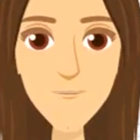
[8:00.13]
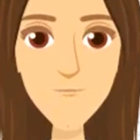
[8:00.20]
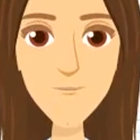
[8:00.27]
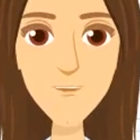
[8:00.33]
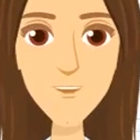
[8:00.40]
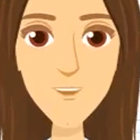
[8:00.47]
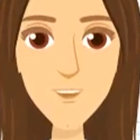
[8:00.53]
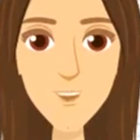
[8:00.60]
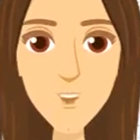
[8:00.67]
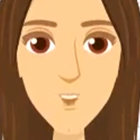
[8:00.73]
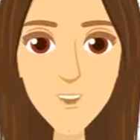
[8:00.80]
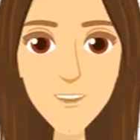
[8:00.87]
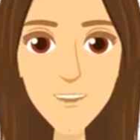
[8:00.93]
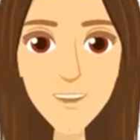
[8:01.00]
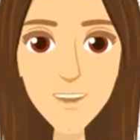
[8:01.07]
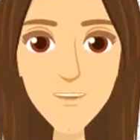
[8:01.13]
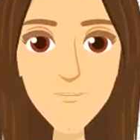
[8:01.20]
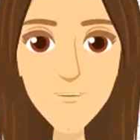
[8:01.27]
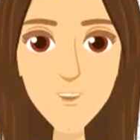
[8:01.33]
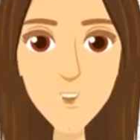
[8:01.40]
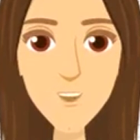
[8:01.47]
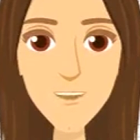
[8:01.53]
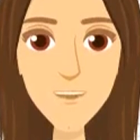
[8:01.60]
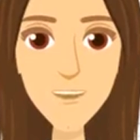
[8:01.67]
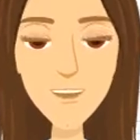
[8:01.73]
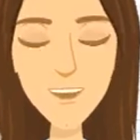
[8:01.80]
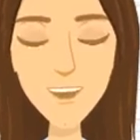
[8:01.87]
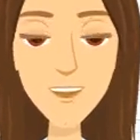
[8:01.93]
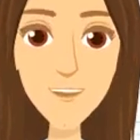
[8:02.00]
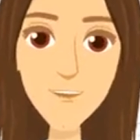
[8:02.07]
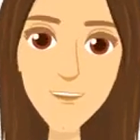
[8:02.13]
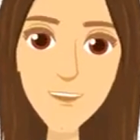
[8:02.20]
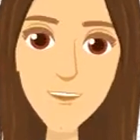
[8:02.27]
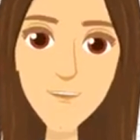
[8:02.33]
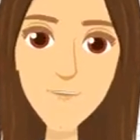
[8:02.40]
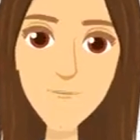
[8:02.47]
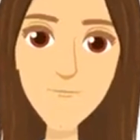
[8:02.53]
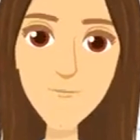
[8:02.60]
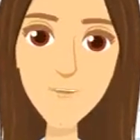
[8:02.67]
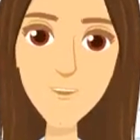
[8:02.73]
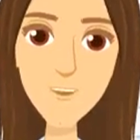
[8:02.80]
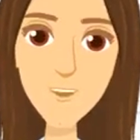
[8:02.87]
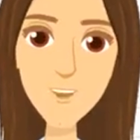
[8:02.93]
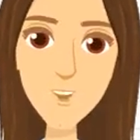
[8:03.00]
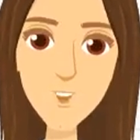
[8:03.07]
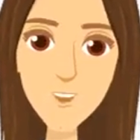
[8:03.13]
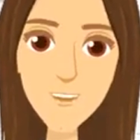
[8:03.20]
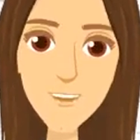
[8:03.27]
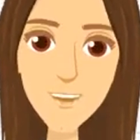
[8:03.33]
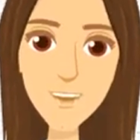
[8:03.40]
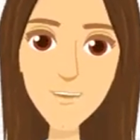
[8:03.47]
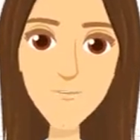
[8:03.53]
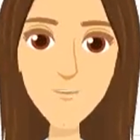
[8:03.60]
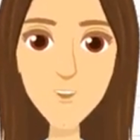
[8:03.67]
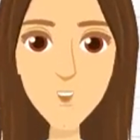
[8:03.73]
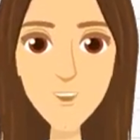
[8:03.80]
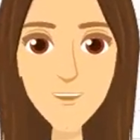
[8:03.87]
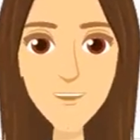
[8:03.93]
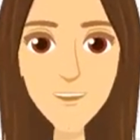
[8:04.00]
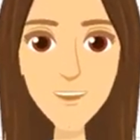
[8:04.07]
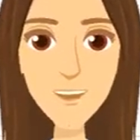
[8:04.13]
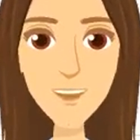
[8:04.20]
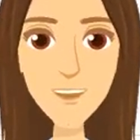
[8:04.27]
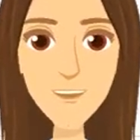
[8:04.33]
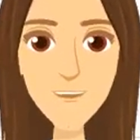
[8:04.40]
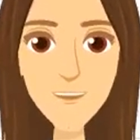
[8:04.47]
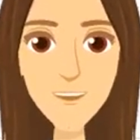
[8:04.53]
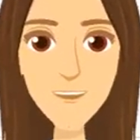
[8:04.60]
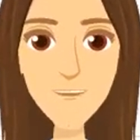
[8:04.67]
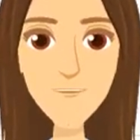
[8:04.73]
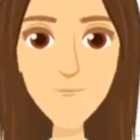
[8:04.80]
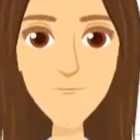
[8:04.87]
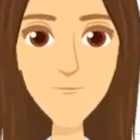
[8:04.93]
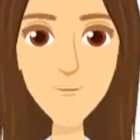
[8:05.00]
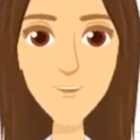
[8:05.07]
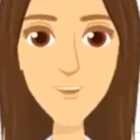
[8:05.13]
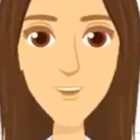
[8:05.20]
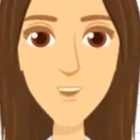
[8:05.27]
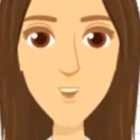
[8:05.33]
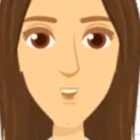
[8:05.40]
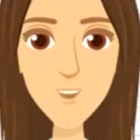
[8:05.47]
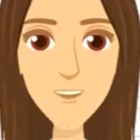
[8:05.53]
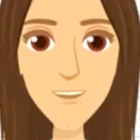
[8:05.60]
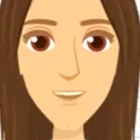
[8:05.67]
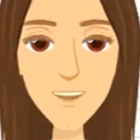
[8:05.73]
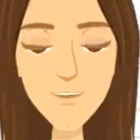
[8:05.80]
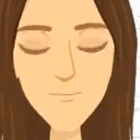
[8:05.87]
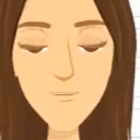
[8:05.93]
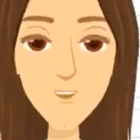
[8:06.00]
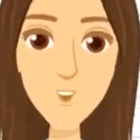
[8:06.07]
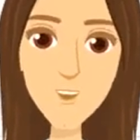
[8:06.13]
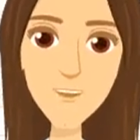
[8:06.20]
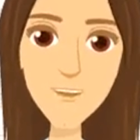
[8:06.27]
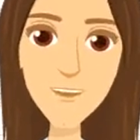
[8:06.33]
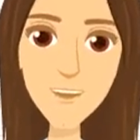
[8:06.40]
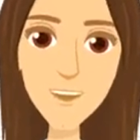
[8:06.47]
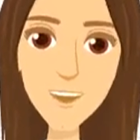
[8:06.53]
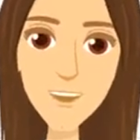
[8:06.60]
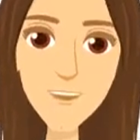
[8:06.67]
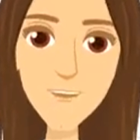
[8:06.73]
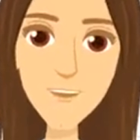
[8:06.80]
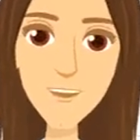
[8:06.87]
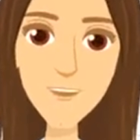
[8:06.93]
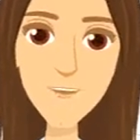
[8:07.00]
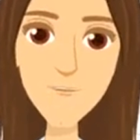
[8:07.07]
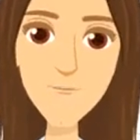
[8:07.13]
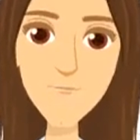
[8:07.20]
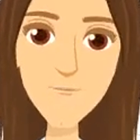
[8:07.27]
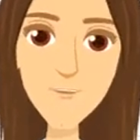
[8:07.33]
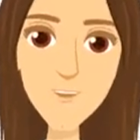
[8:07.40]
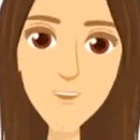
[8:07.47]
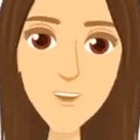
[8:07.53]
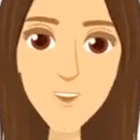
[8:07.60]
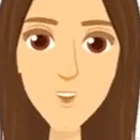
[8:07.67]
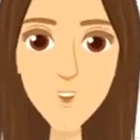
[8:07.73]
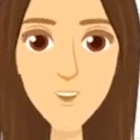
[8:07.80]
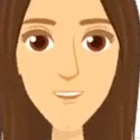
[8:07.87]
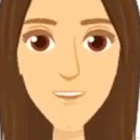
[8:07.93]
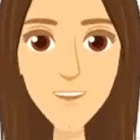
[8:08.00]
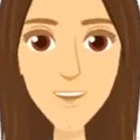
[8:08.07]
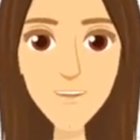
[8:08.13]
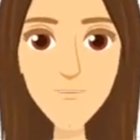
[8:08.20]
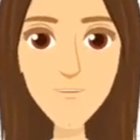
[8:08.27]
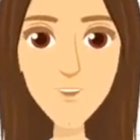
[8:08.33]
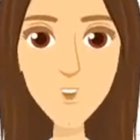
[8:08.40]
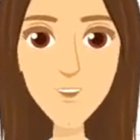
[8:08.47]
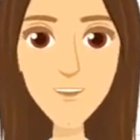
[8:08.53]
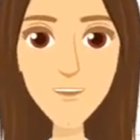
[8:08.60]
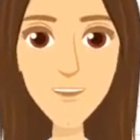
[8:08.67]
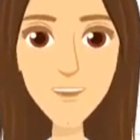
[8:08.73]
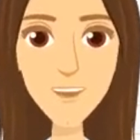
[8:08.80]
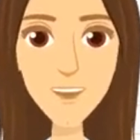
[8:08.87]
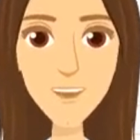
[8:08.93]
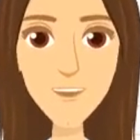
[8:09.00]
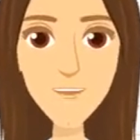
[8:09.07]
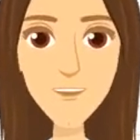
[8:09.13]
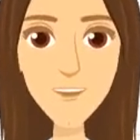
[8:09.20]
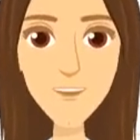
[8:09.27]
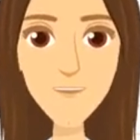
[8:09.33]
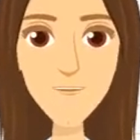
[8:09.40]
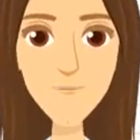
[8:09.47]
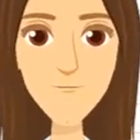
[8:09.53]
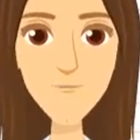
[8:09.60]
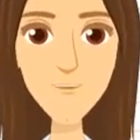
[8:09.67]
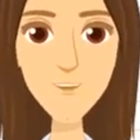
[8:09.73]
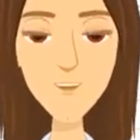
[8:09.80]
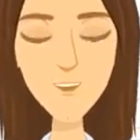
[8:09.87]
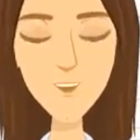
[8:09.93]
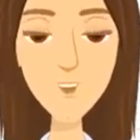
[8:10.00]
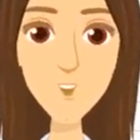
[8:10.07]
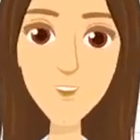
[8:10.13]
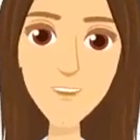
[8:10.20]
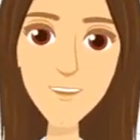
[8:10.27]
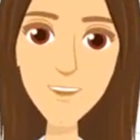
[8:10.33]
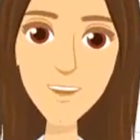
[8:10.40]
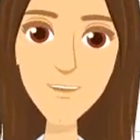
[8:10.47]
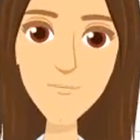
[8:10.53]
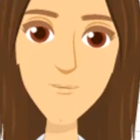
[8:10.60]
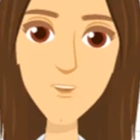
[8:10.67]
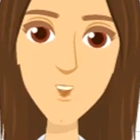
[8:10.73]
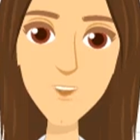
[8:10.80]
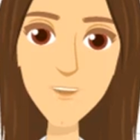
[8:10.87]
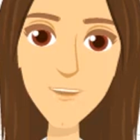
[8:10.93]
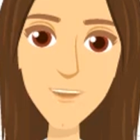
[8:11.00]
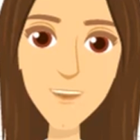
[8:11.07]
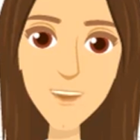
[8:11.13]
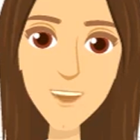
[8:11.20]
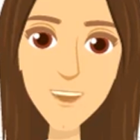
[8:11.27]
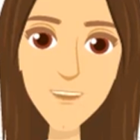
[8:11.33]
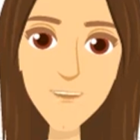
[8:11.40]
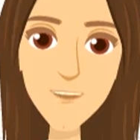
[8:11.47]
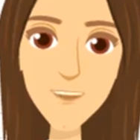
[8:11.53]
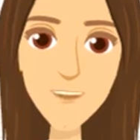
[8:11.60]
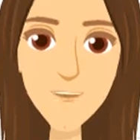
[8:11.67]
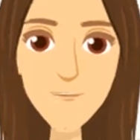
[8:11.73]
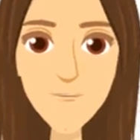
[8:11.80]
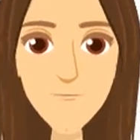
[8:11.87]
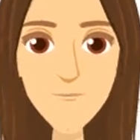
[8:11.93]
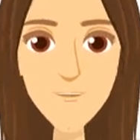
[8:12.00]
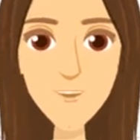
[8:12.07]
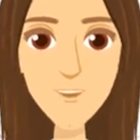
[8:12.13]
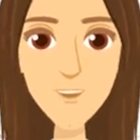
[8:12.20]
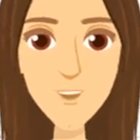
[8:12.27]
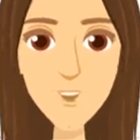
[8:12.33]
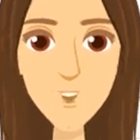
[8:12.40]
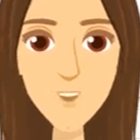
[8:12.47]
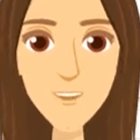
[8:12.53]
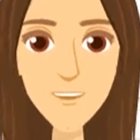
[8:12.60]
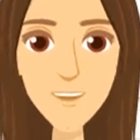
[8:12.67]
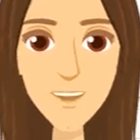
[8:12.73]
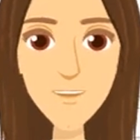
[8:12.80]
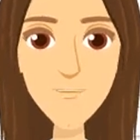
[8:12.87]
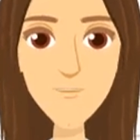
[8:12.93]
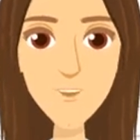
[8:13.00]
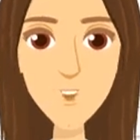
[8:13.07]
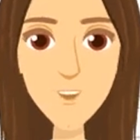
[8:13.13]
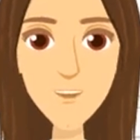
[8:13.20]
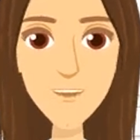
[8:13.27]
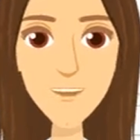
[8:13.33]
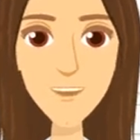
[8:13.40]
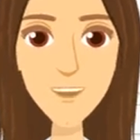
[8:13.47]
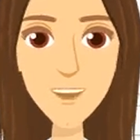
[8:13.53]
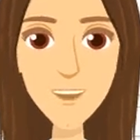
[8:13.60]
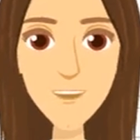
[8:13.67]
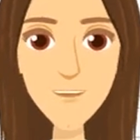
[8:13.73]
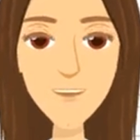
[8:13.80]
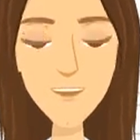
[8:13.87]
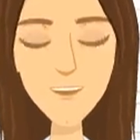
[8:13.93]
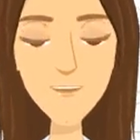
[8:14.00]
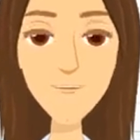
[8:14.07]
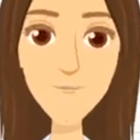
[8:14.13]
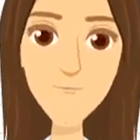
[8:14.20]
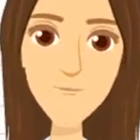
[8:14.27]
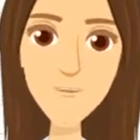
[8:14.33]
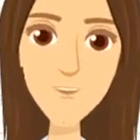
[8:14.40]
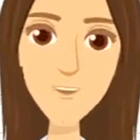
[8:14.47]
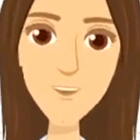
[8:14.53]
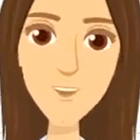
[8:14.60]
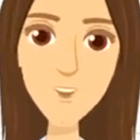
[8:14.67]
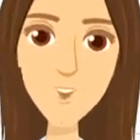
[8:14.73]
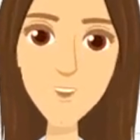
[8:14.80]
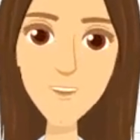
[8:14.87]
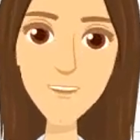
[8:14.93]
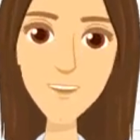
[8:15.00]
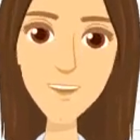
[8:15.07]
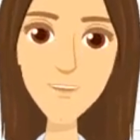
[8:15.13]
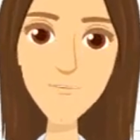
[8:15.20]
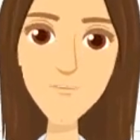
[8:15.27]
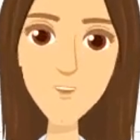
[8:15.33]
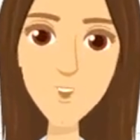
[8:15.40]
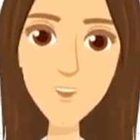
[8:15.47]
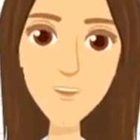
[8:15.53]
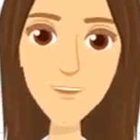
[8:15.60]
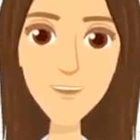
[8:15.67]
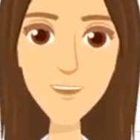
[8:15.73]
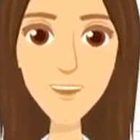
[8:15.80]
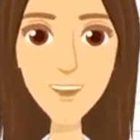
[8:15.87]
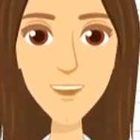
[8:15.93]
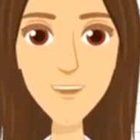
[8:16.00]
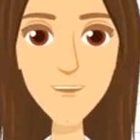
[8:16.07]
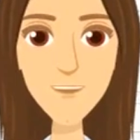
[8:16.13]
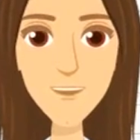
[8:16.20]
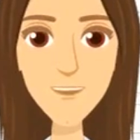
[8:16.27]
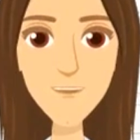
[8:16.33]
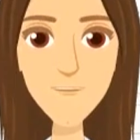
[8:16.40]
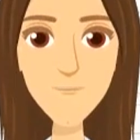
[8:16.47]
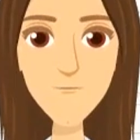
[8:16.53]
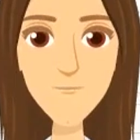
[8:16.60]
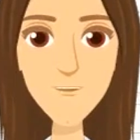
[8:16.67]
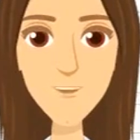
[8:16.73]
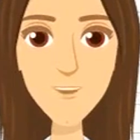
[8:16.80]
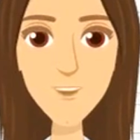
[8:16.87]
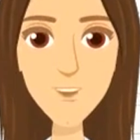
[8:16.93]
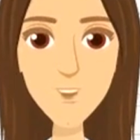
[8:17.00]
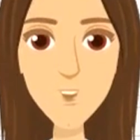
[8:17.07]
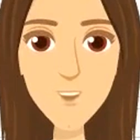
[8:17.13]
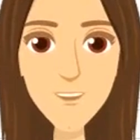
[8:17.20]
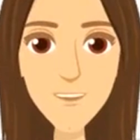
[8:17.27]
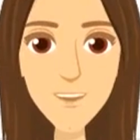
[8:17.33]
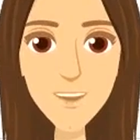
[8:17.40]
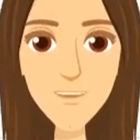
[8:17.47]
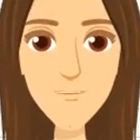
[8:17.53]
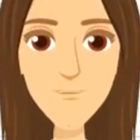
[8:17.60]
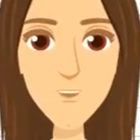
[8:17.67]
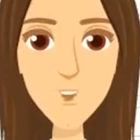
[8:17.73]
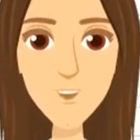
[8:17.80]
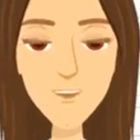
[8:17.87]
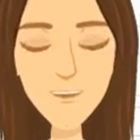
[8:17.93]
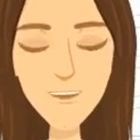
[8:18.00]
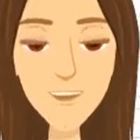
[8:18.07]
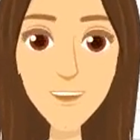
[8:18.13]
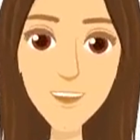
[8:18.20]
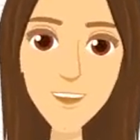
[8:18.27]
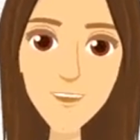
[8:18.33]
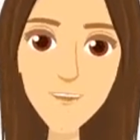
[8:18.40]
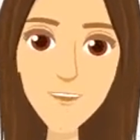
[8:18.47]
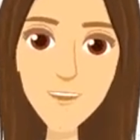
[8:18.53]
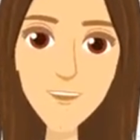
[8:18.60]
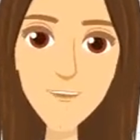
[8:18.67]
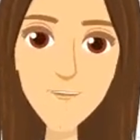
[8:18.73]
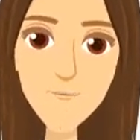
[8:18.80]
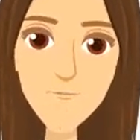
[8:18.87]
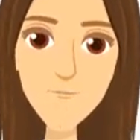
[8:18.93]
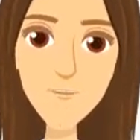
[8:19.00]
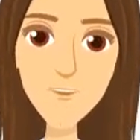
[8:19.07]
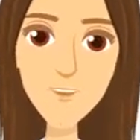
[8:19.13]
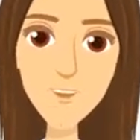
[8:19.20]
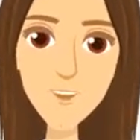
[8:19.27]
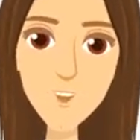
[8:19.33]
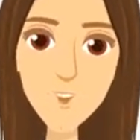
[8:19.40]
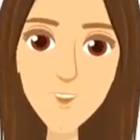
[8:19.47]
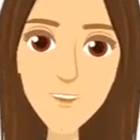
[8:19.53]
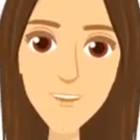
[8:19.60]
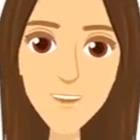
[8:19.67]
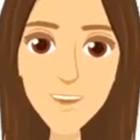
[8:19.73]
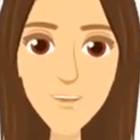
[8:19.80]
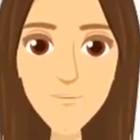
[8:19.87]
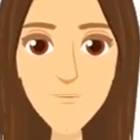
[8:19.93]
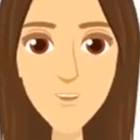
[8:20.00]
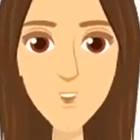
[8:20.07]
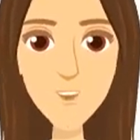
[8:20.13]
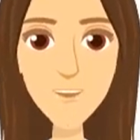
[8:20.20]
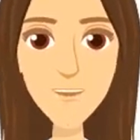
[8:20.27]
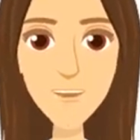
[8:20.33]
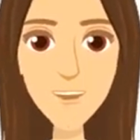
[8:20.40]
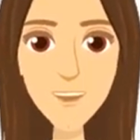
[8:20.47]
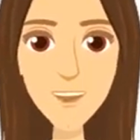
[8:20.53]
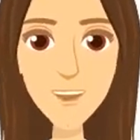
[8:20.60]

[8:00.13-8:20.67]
image, and for categorical questions, it is in form of zeros and ones. We input various details about the patient like its age, gender, etc. and the details of the disease like its localization, diagnosis method like histopathology,